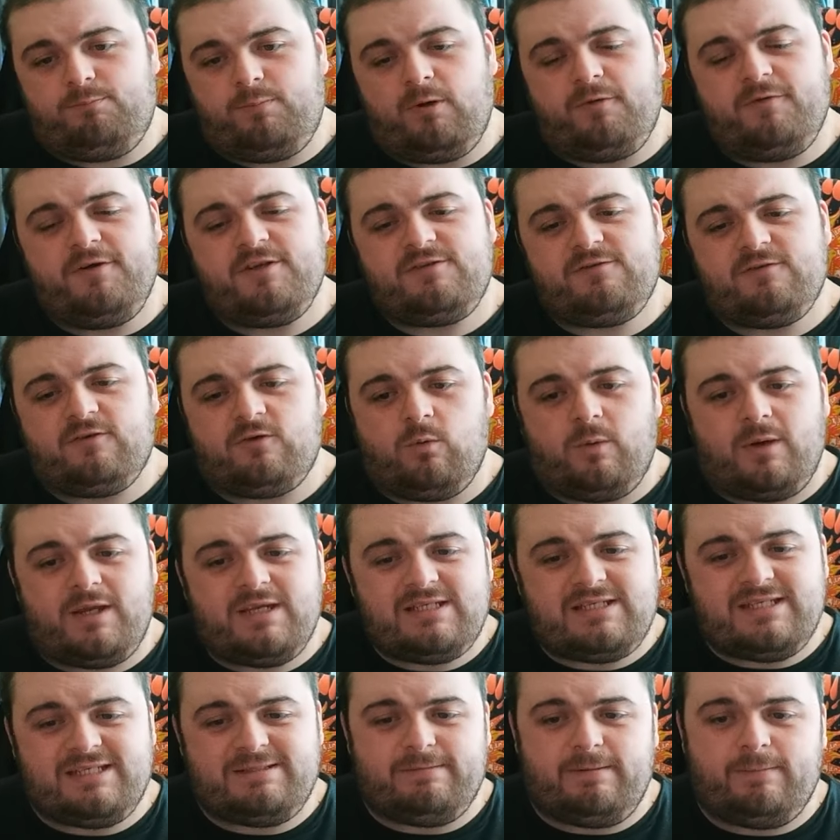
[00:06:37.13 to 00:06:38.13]
Boris
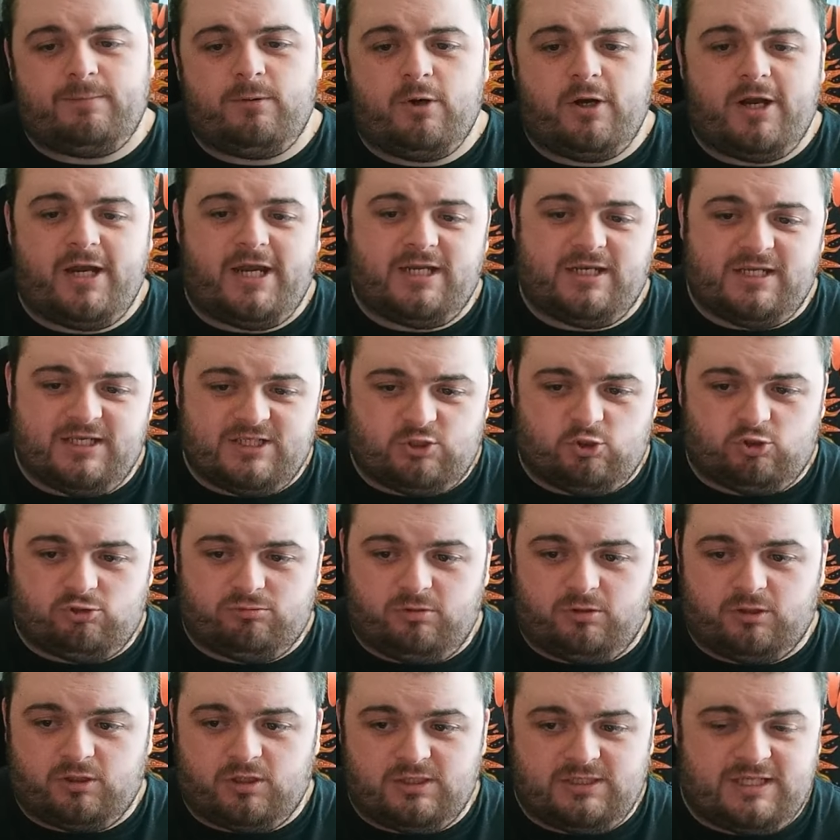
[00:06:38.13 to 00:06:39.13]
requested to be put in this
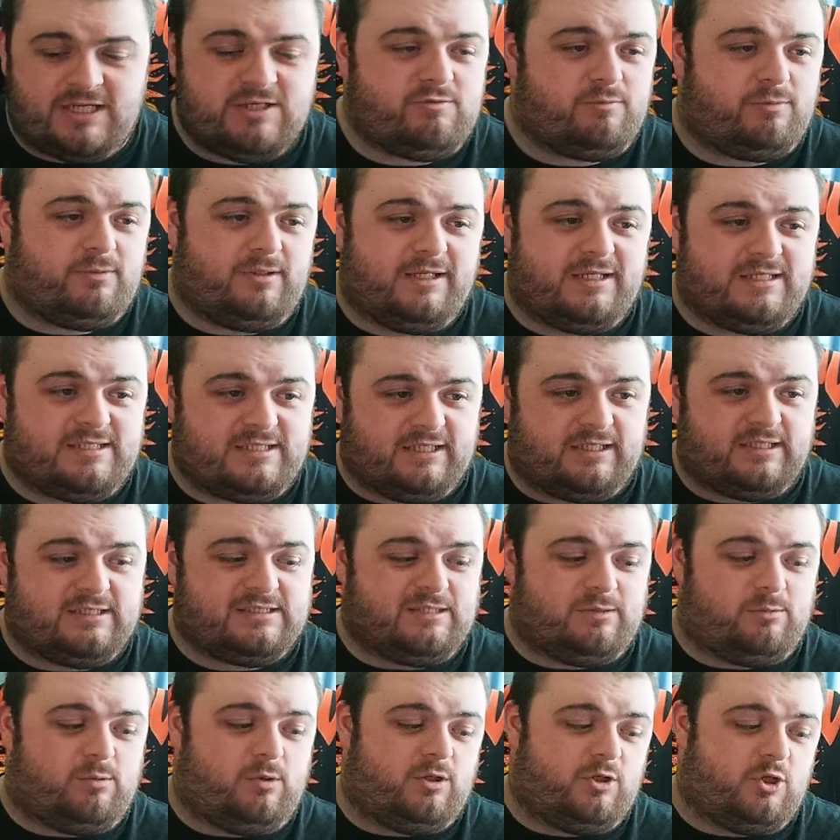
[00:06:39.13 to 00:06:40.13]
tournament because he's replacing
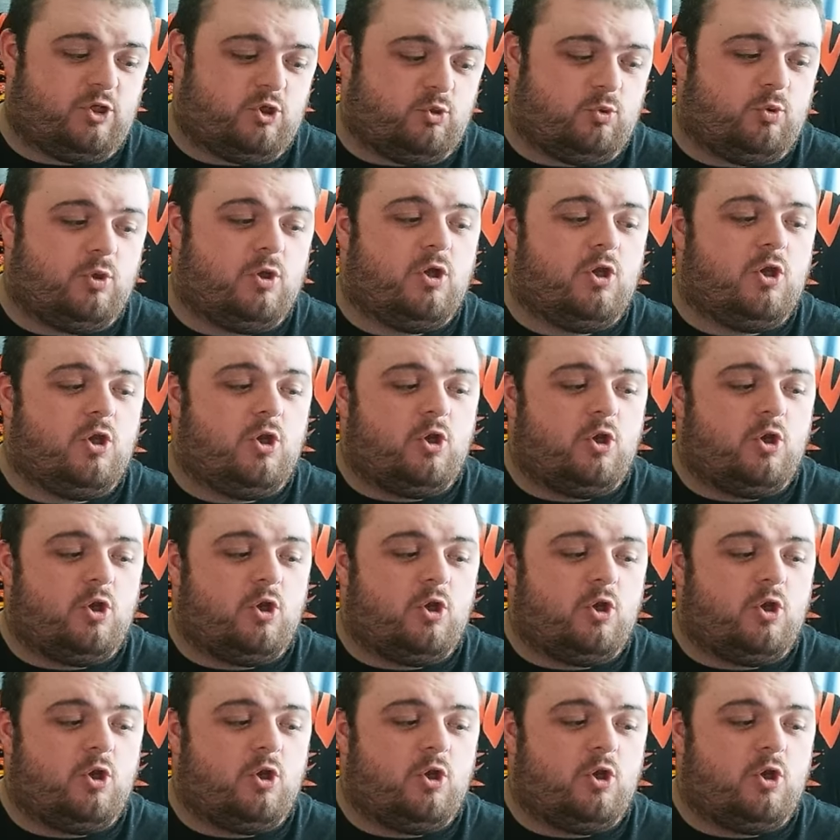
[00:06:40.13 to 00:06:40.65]
someone who